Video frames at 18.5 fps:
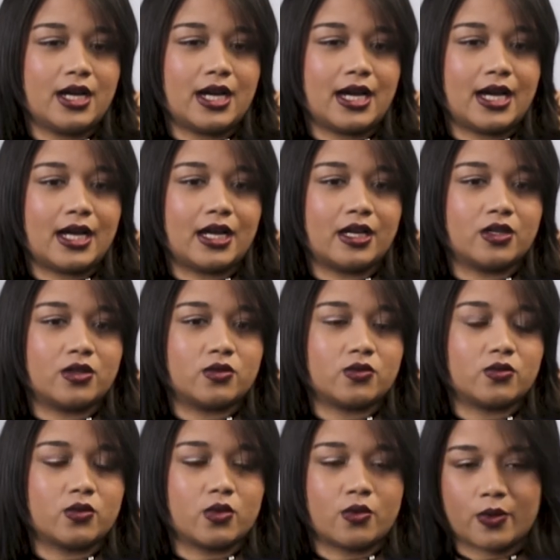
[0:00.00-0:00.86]
and
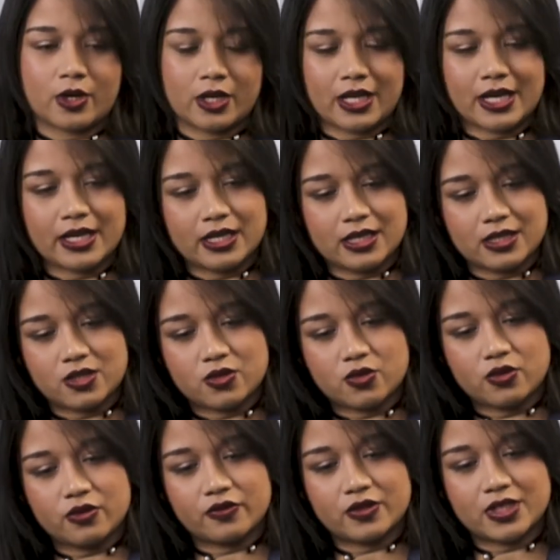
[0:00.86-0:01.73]
we were like a
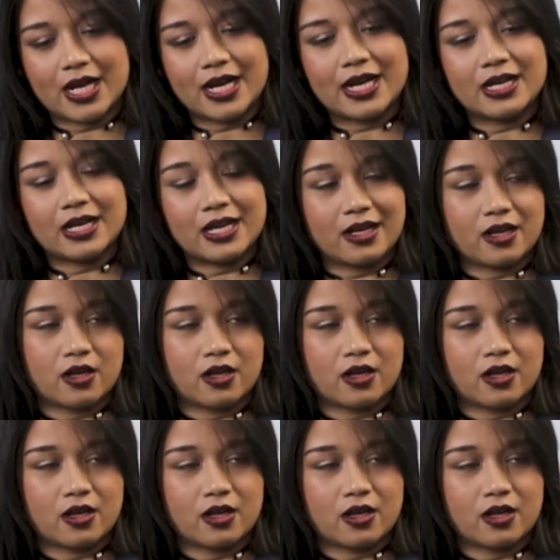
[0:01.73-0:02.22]
sort of tight-knit